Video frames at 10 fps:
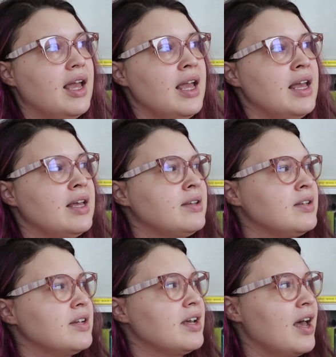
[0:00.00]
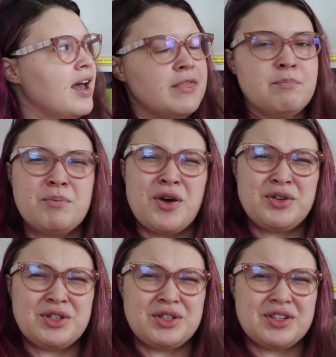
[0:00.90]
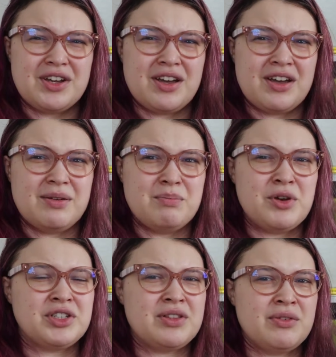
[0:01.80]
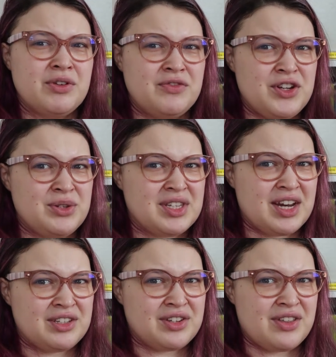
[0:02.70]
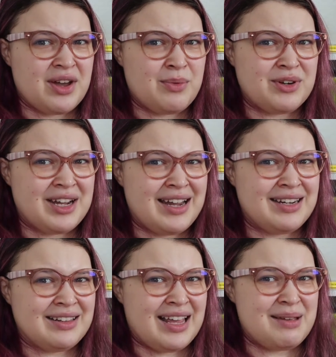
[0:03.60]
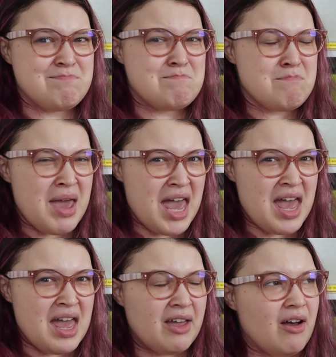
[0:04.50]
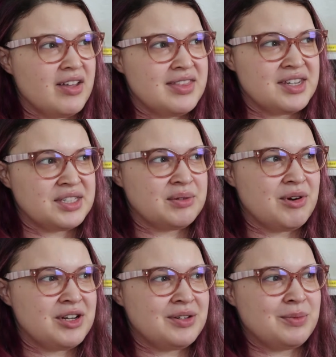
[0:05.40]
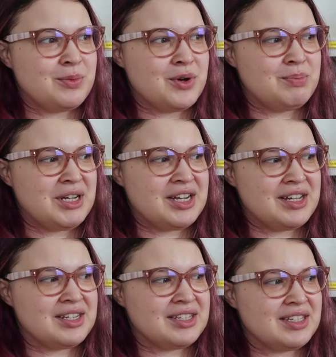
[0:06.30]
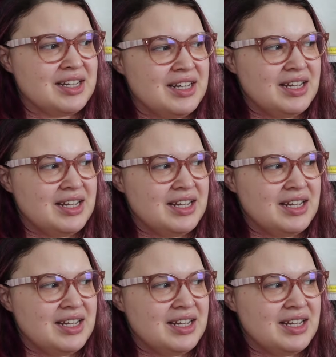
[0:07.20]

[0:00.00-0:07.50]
And the most of the reviews that I saw that were kind of like meh on this one were because